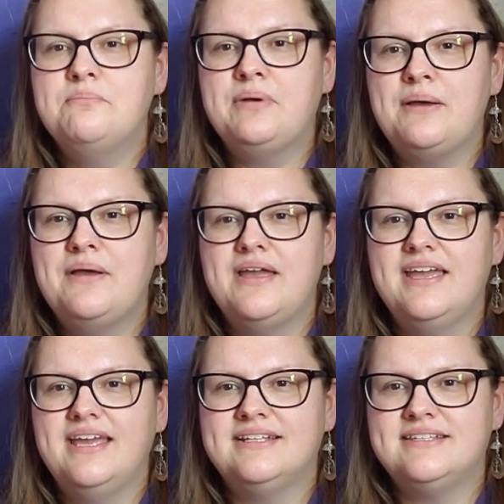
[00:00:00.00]
But
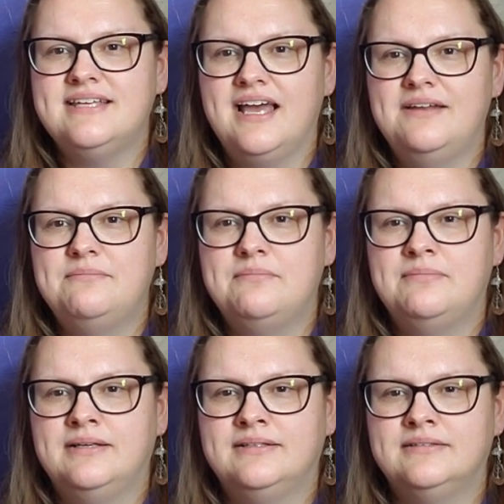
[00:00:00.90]
it's
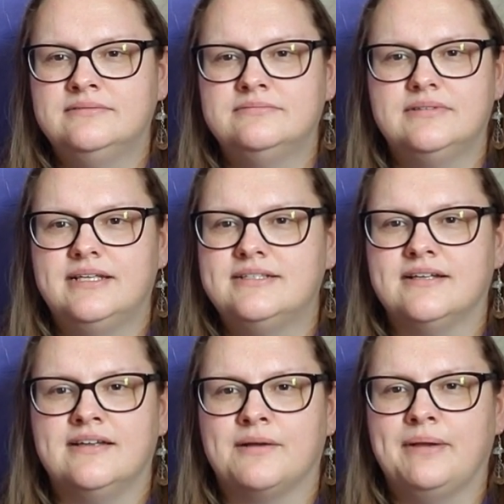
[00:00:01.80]
done. He's
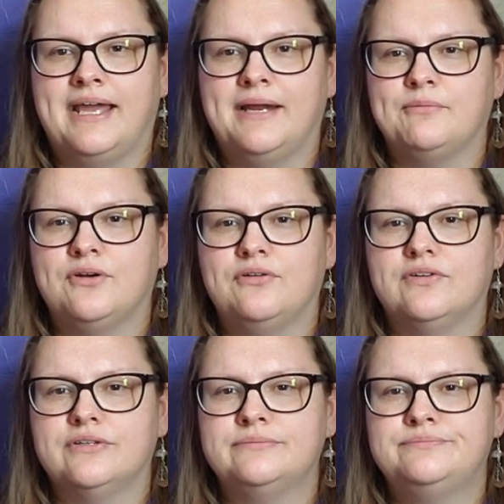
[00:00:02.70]
gonna knock my camera
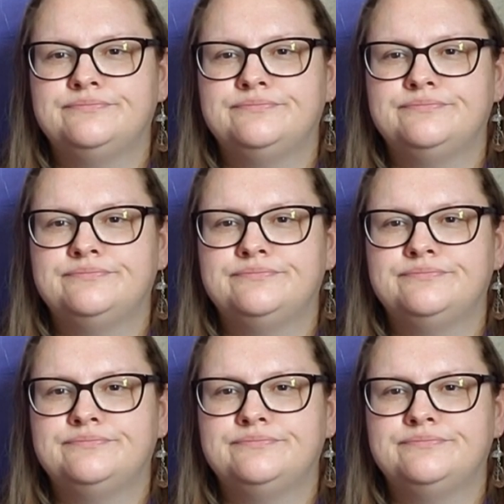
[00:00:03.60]
over.